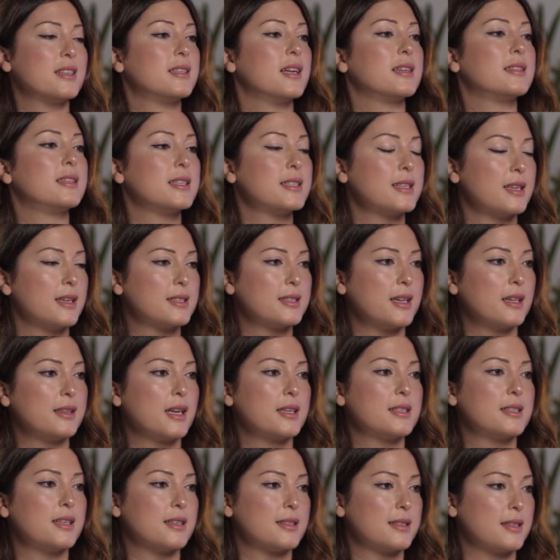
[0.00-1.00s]
and
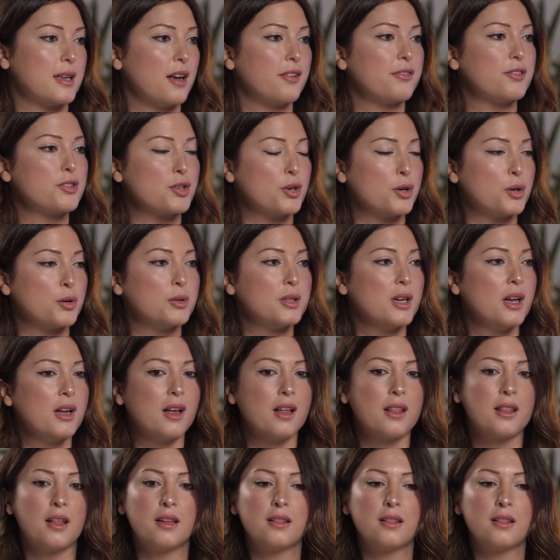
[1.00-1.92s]
statistics have showed